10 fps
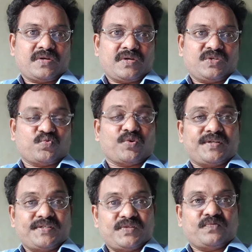What
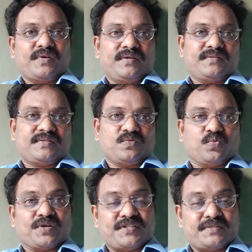is influence?
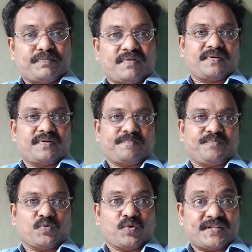What is power?
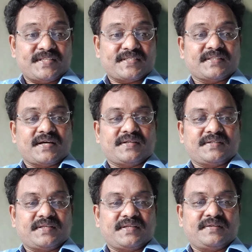What is authority?